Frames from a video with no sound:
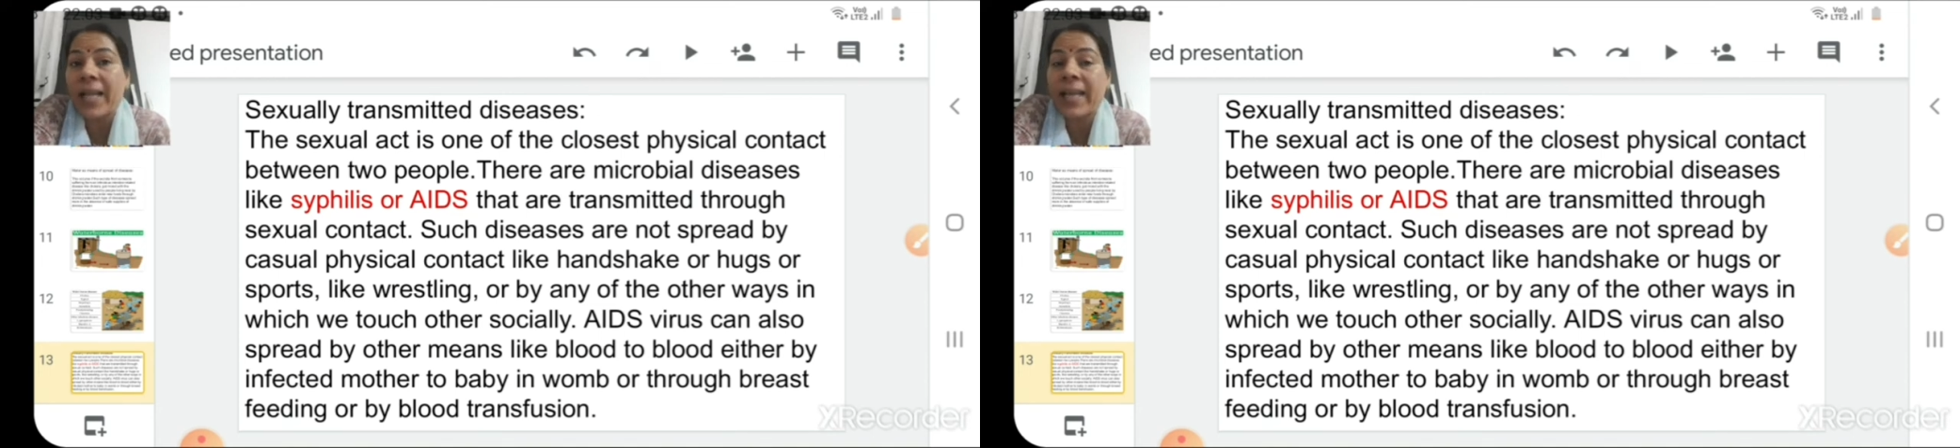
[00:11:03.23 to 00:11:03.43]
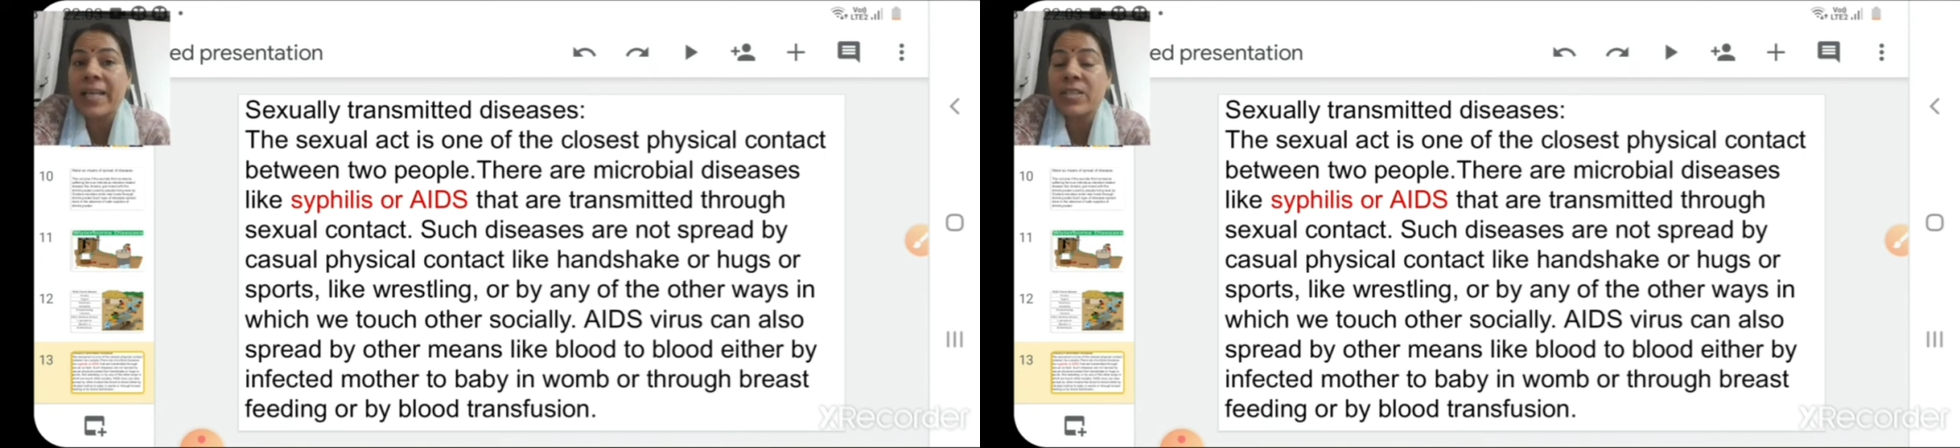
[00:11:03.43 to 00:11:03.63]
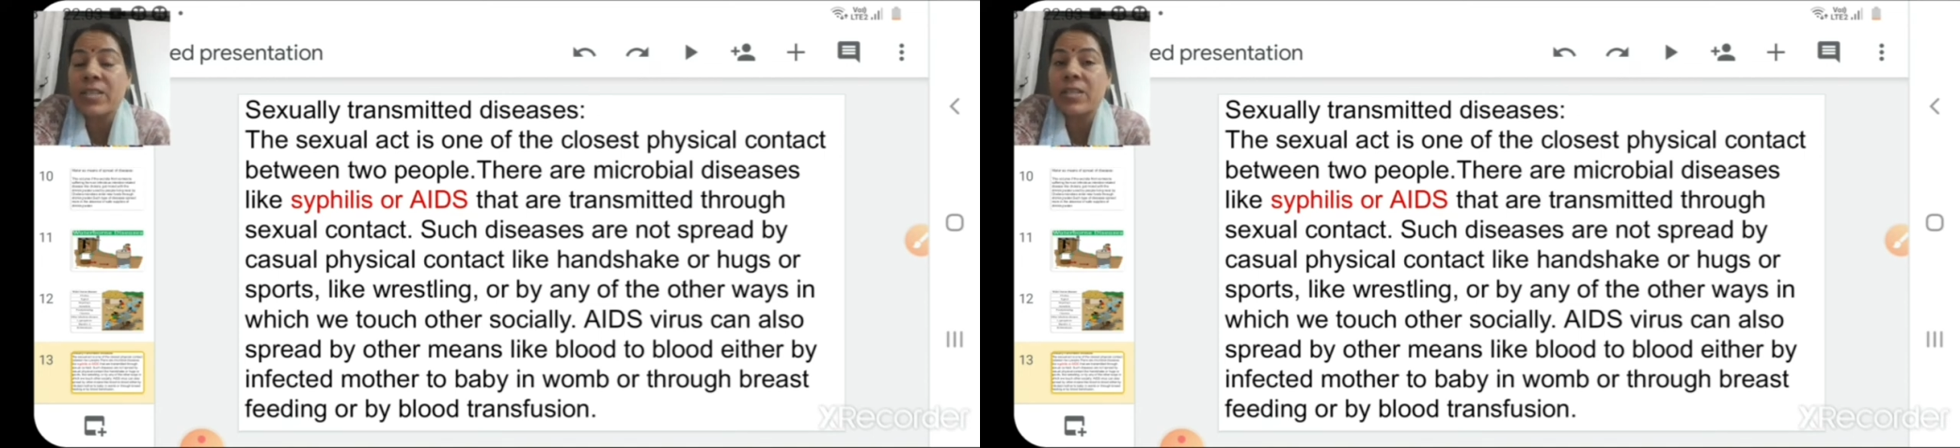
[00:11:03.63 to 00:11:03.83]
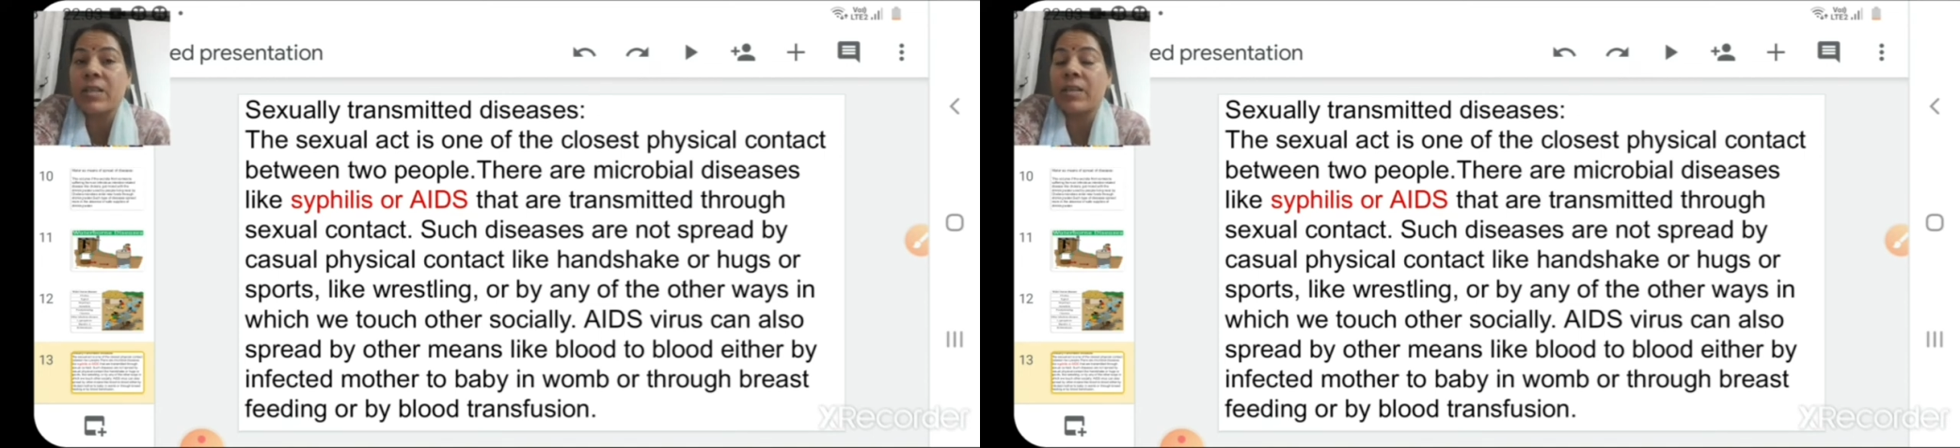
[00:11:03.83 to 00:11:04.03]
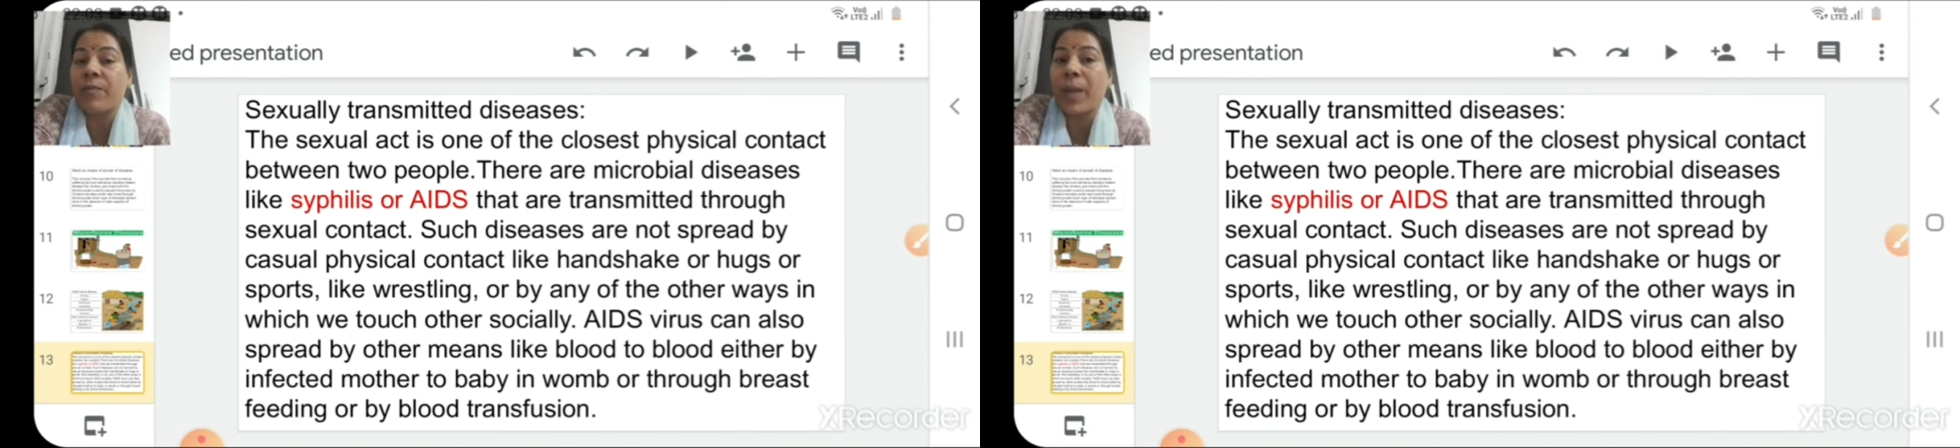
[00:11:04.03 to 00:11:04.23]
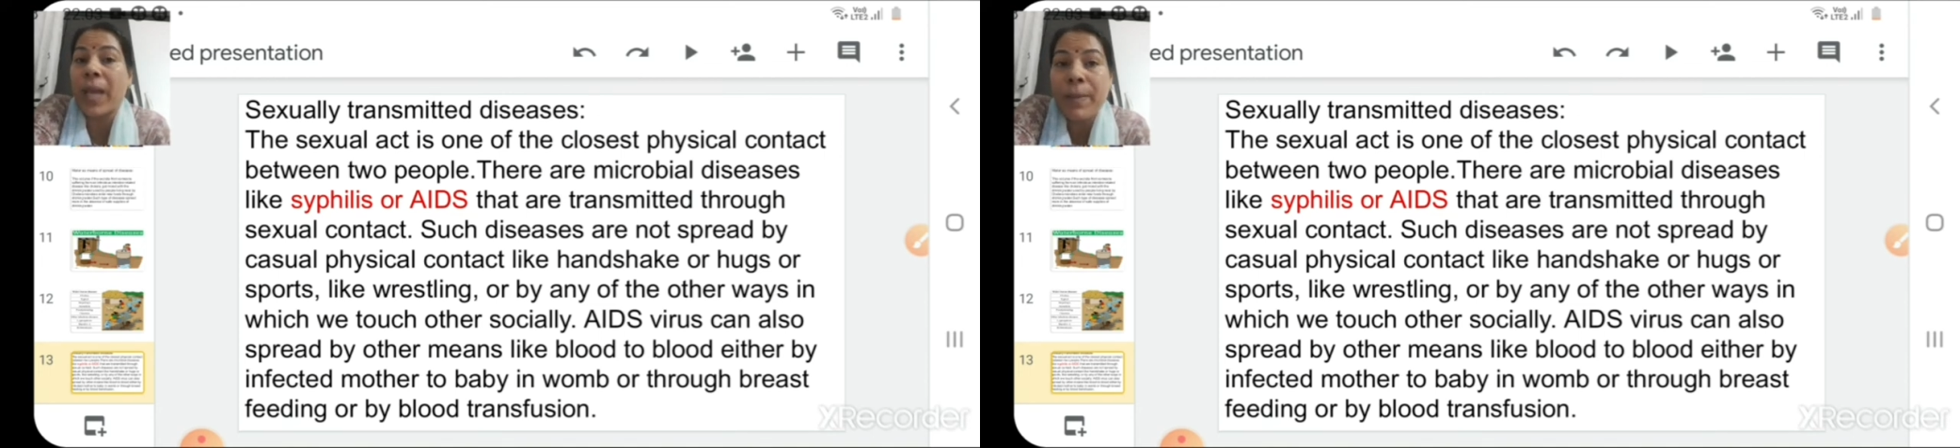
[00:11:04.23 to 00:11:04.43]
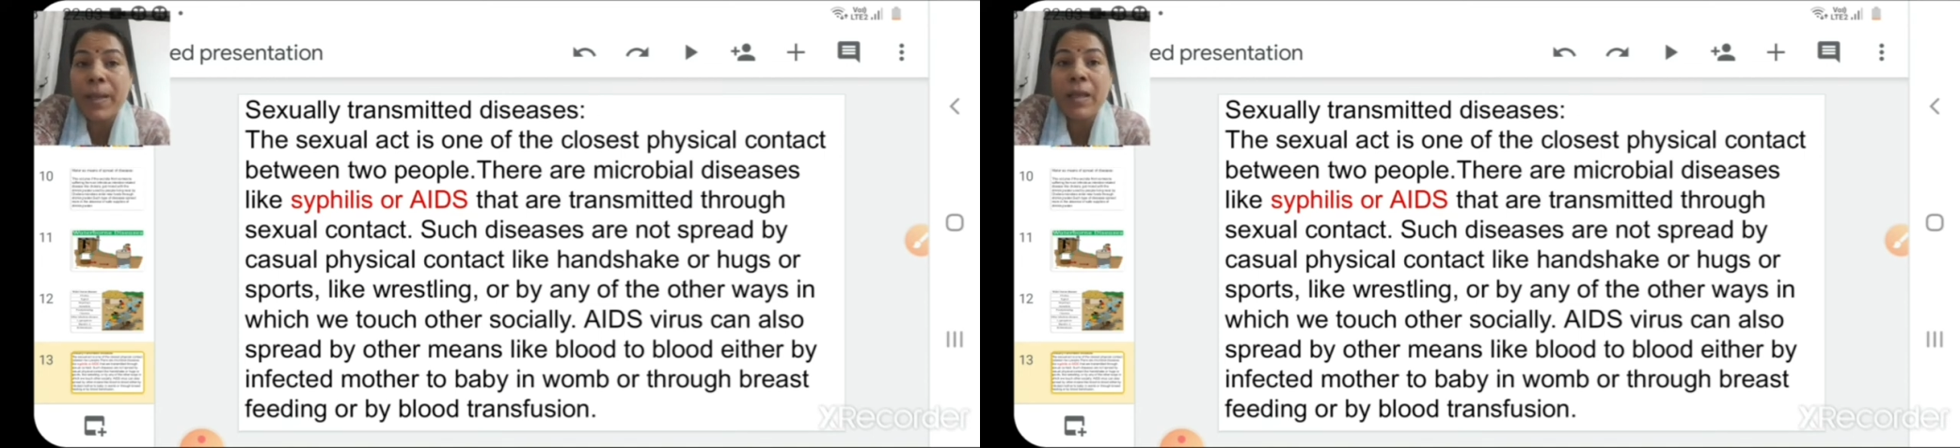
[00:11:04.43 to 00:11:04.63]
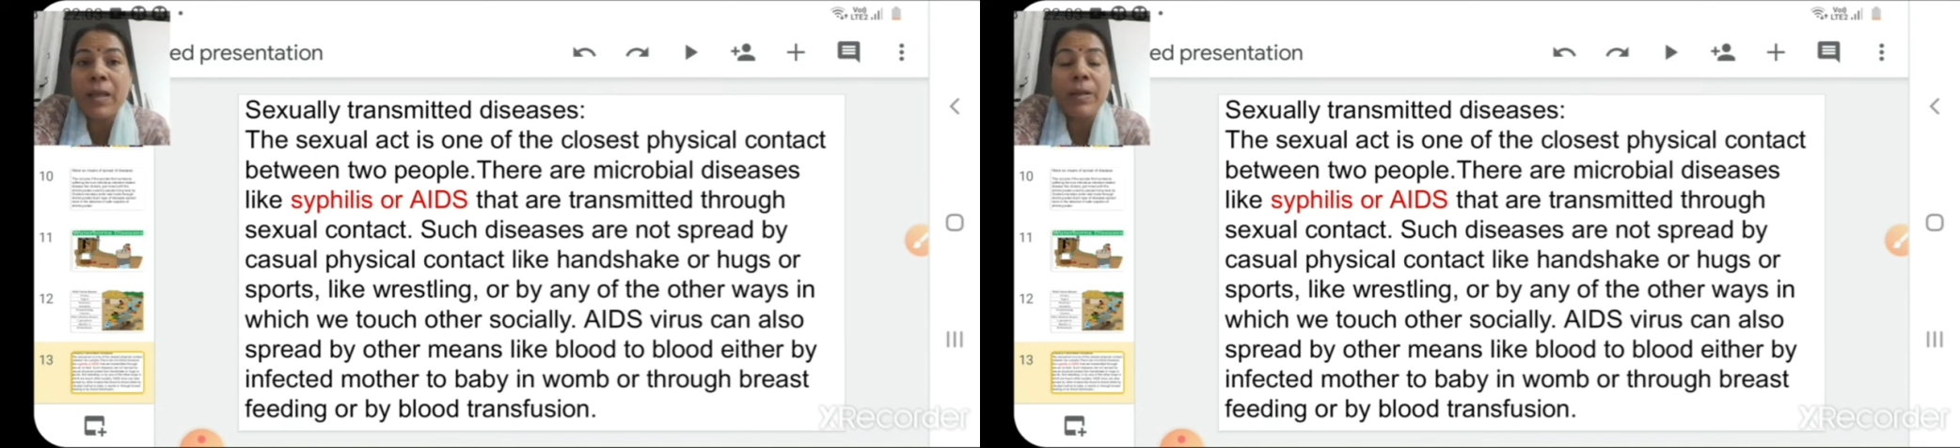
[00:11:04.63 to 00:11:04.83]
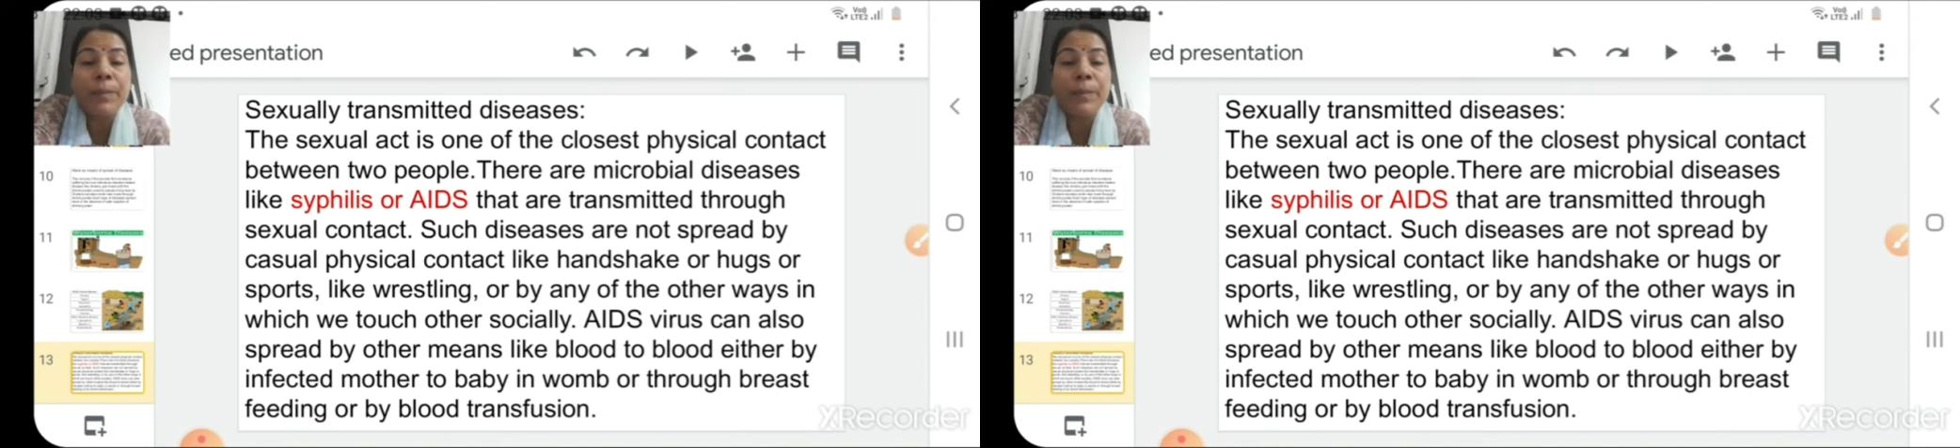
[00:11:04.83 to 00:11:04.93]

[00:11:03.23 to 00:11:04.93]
case the baby